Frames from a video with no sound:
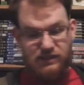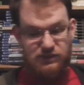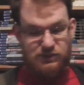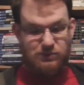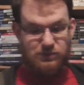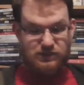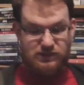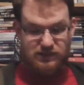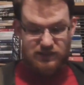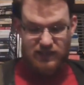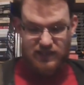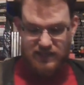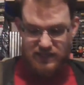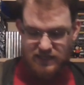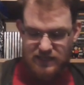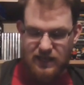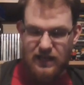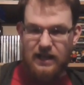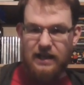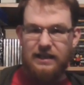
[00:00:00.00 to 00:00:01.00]
This was
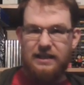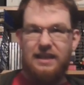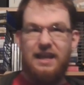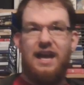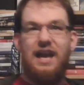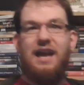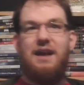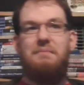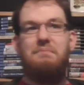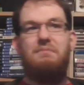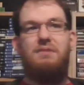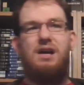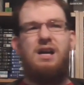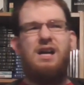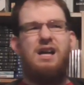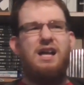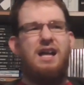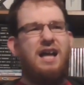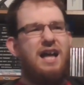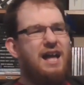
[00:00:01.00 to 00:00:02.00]
like a game
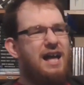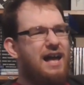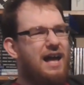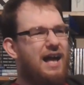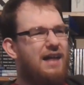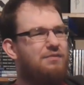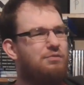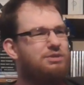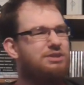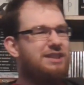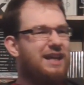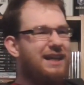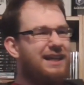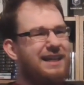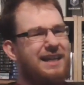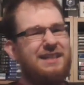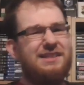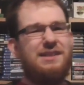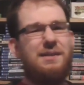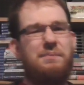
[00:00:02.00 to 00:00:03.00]
which
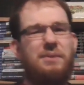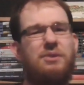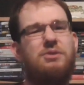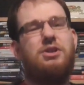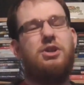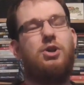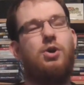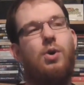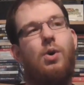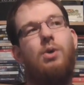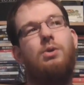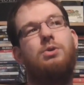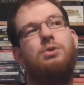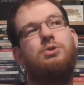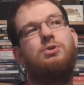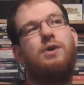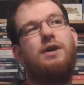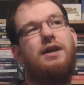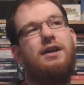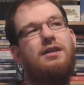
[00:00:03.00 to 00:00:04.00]
kind of gets compared to
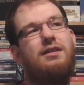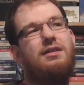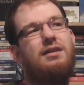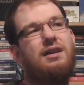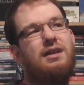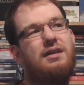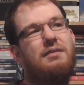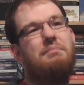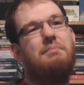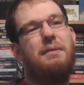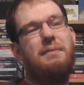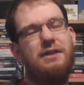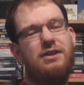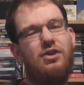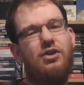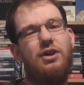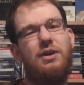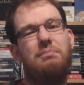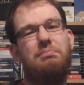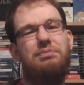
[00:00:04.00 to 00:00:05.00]
Chrono Trigger. Maybe
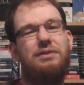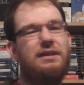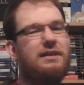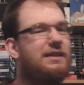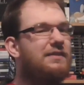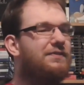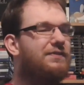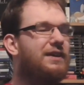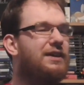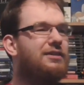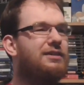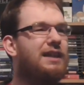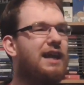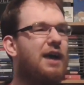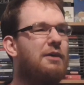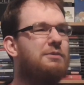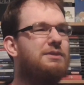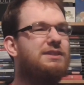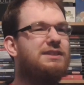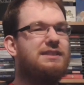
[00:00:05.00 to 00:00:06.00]
not completely fairly,
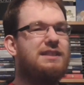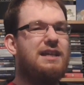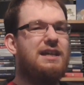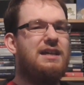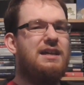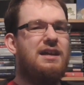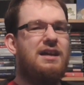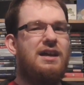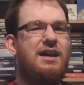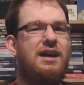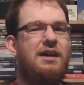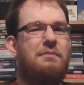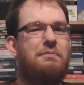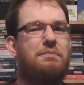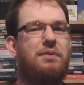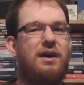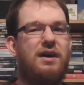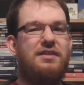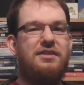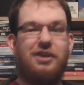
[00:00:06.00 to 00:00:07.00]
I would say,
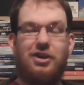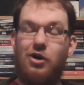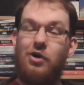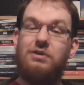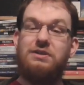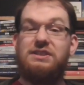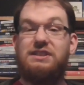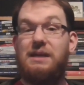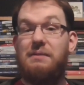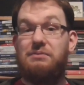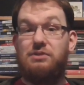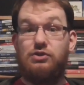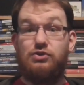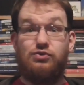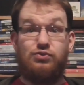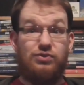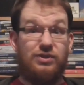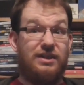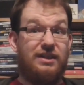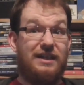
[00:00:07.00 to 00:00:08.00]
but the concept
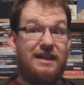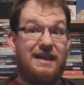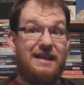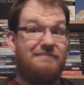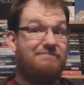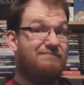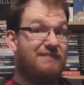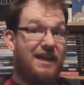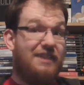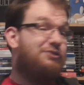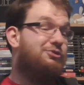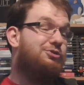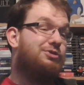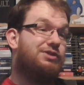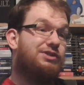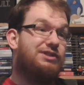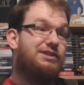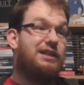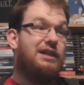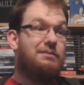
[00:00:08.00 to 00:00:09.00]
is really
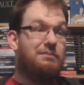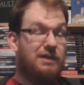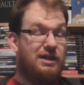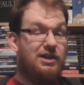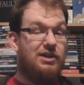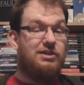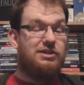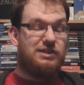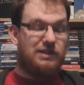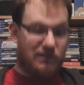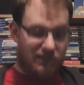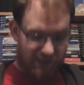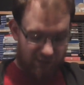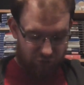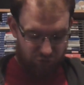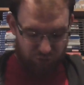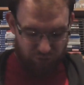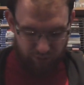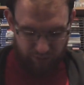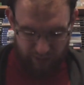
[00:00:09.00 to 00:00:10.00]
interesting because
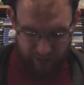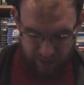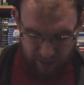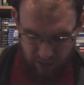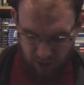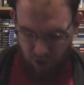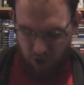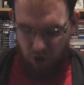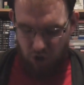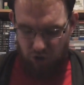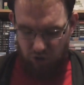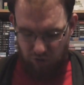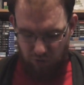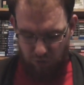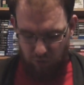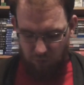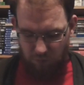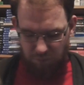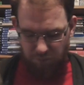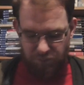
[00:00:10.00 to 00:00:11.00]
literally
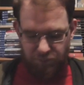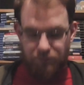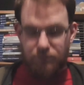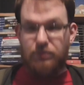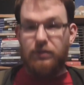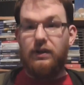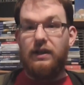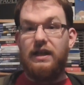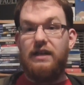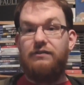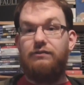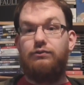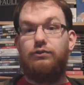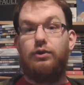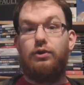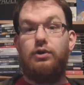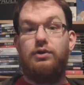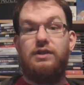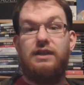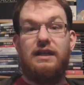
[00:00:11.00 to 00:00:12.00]
you play
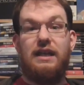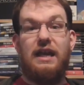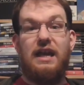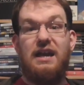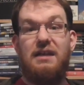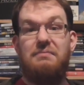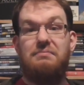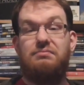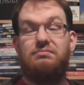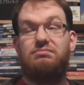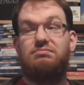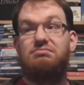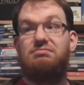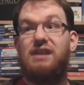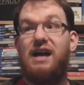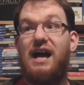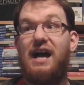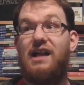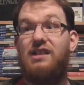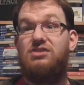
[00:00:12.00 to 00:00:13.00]
through the game
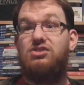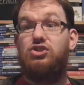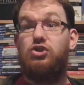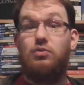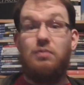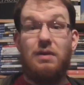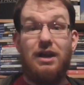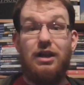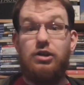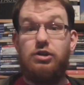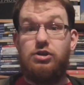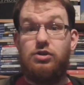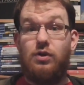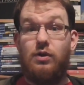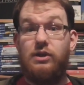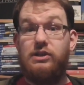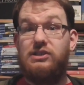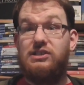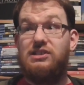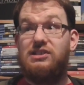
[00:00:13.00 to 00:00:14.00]
and you make
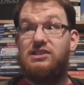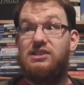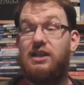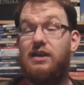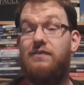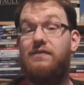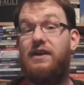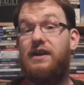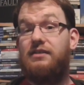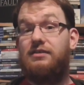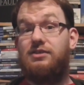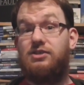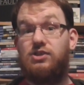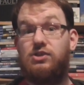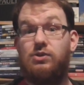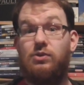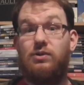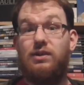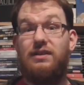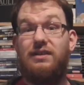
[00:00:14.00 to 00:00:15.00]
choices that affect the
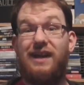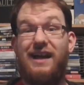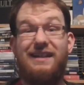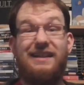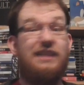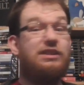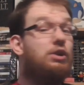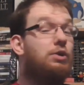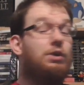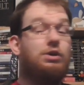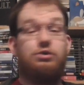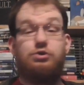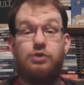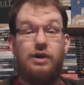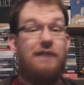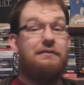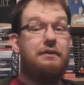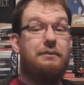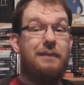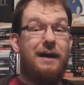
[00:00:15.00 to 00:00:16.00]
storyline, and you can
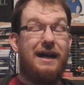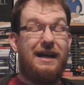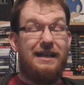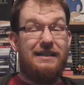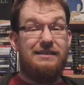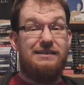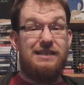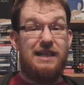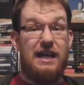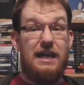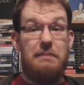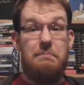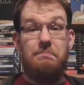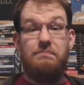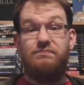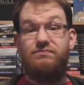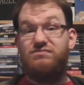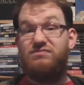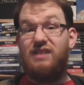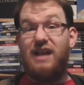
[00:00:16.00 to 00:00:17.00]
travel back in
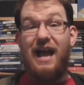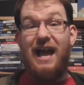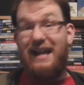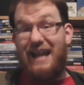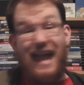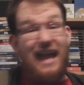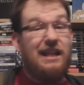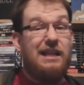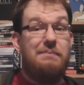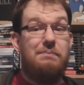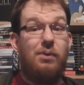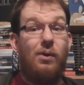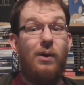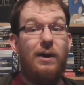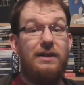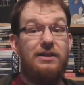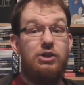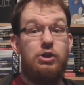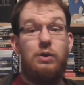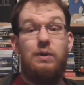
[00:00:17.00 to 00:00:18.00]
time at any
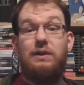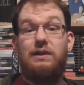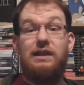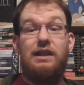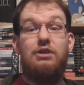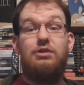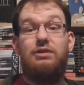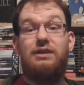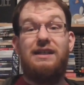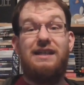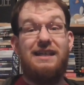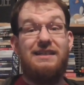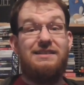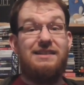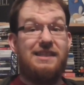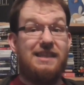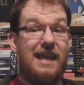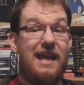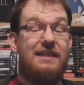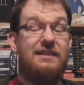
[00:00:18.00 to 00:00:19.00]
point. You can literally get
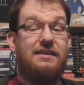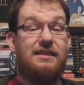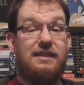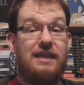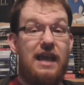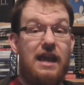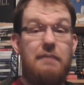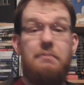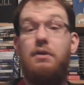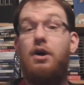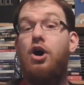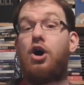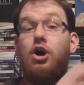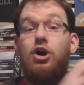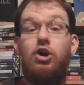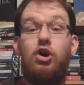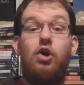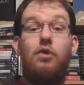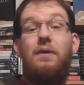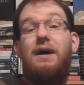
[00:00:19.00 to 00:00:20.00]
to the end of the game,
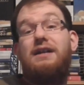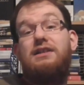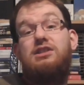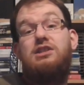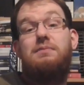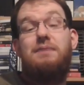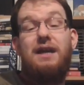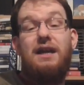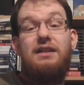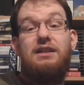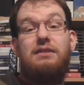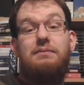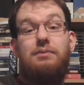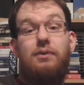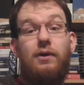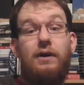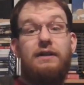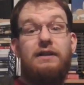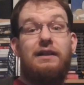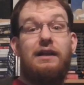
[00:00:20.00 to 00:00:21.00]
go back to the beginning
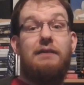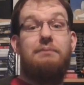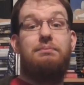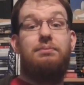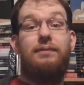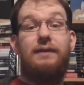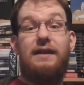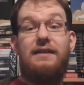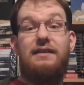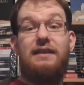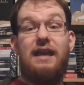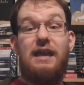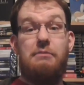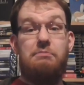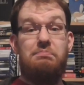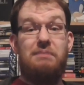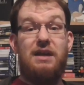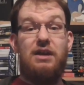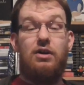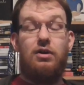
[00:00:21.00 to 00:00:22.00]
point and play the
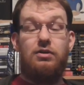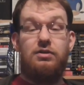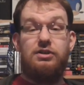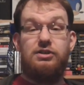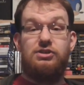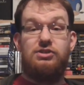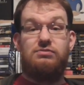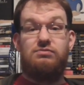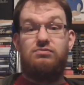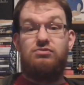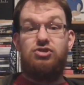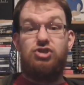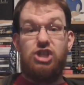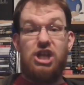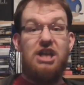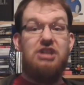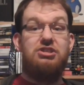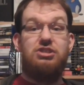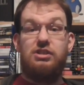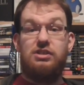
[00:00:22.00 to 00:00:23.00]
game, make all the
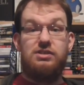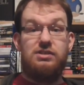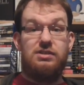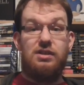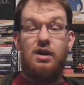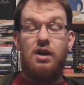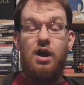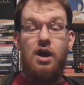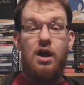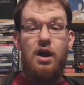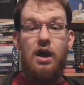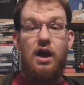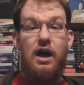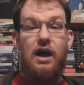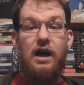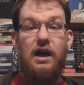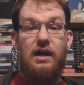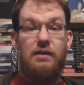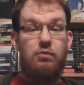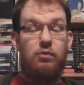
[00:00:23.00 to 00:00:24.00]
changes,
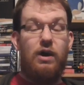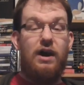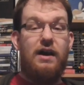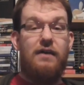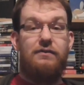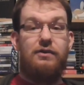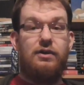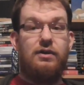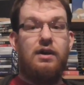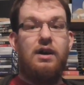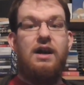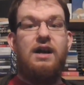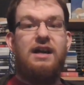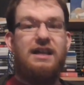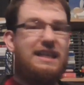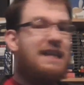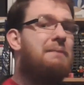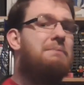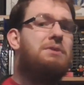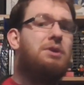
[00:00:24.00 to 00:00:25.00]
whatever,
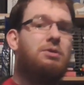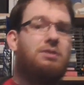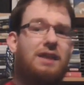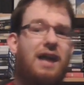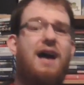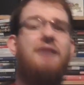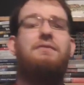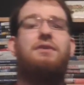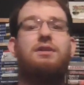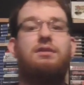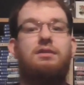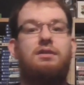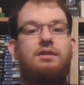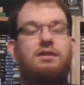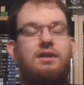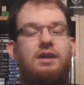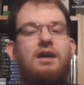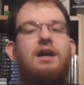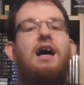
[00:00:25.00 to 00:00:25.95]
keep your level,